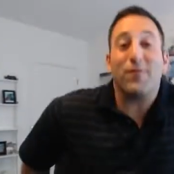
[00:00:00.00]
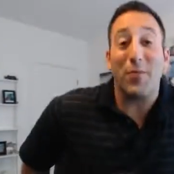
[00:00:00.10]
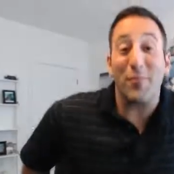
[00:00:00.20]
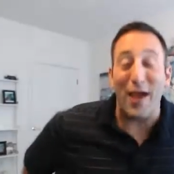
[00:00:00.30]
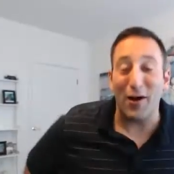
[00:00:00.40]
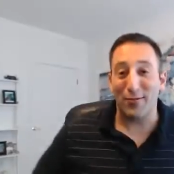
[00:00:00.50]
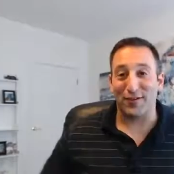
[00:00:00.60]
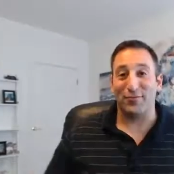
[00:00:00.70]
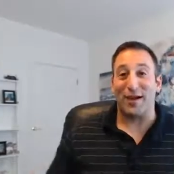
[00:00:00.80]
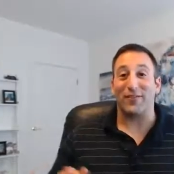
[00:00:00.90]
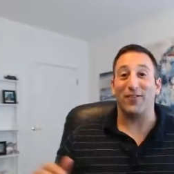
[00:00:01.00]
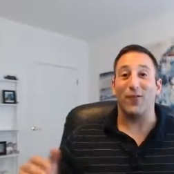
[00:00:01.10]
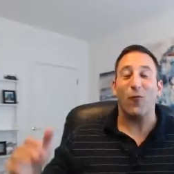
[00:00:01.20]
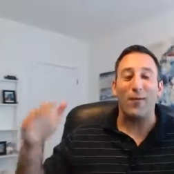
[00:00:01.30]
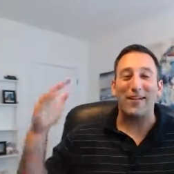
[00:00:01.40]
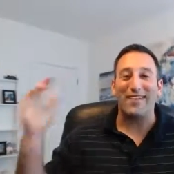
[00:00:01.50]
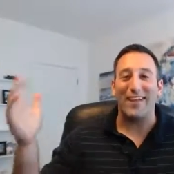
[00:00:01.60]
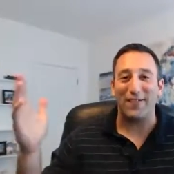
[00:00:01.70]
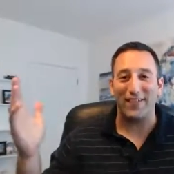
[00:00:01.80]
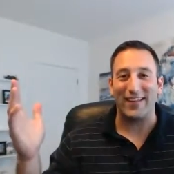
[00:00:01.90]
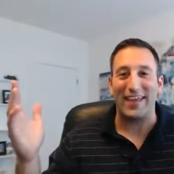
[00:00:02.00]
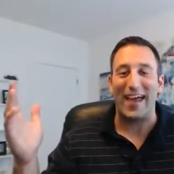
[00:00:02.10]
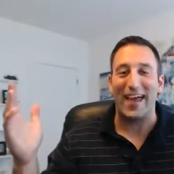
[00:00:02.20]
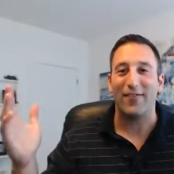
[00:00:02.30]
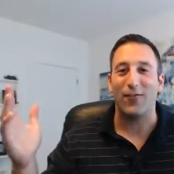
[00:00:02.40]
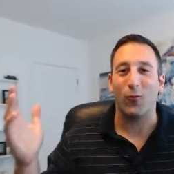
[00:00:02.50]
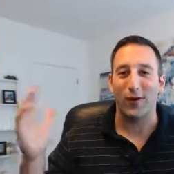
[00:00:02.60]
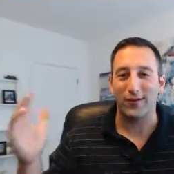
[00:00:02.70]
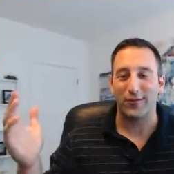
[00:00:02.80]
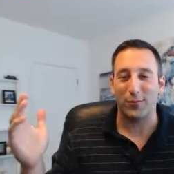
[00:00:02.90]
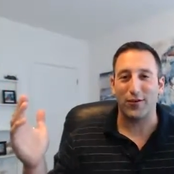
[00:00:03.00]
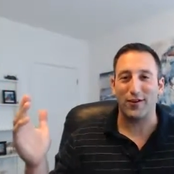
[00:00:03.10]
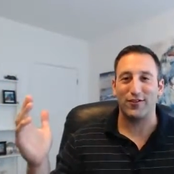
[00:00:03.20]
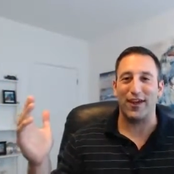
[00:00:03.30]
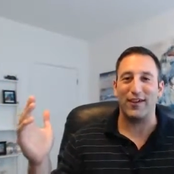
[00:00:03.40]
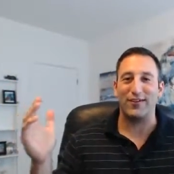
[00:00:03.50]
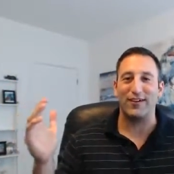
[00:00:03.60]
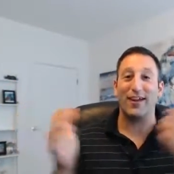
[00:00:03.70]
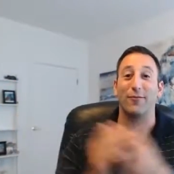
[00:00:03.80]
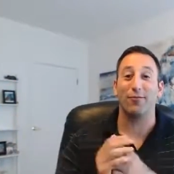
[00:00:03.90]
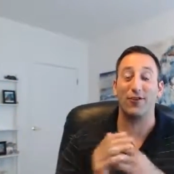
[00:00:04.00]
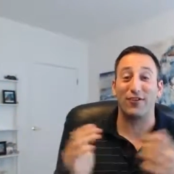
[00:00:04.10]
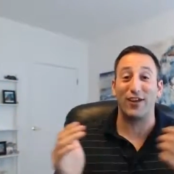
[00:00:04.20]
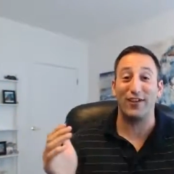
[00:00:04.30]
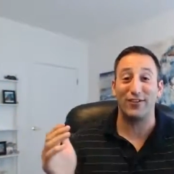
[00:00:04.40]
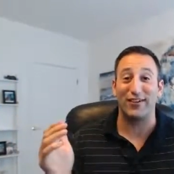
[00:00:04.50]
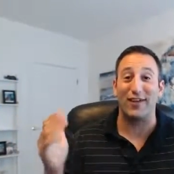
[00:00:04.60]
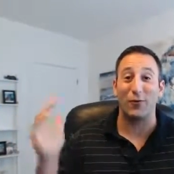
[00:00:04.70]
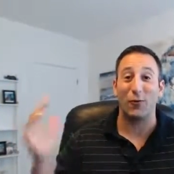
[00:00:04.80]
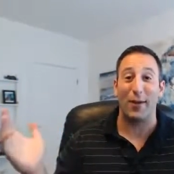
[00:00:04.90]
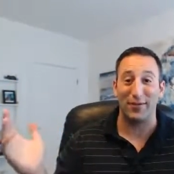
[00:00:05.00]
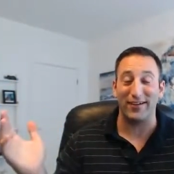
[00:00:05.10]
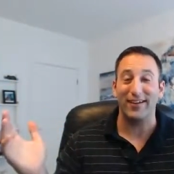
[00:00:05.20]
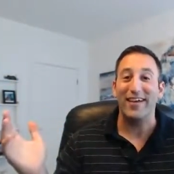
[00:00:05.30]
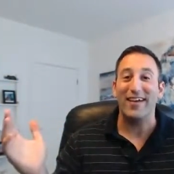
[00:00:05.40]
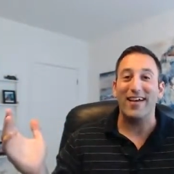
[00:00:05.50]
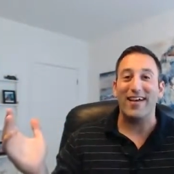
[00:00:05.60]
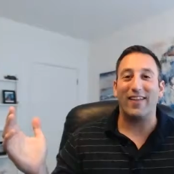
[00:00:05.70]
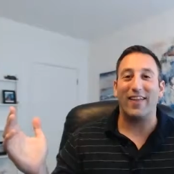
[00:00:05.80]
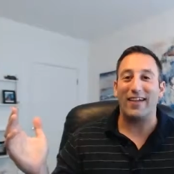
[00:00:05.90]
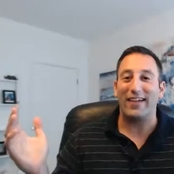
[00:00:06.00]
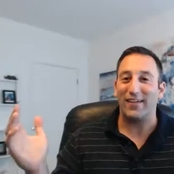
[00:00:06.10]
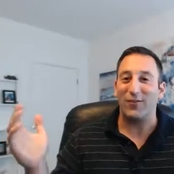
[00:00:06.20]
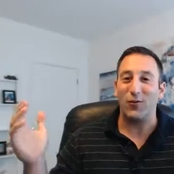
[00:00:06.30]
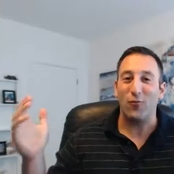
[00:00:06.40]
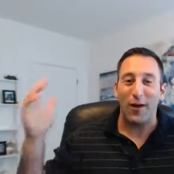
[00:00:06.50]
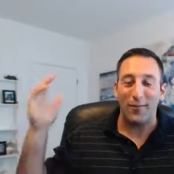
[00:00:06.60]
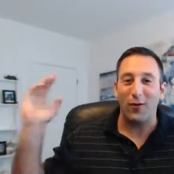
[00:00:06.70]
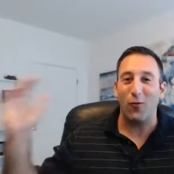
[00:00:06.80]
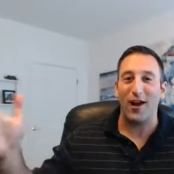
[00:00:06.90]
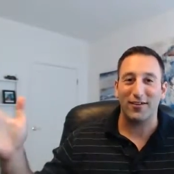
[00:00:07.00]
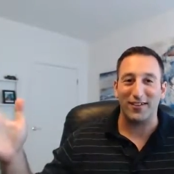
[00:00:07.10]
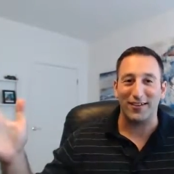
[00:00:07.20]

from the male perspective, women definitely have words of appreciation and appreciation as a weapon. Like, if you want me to wash the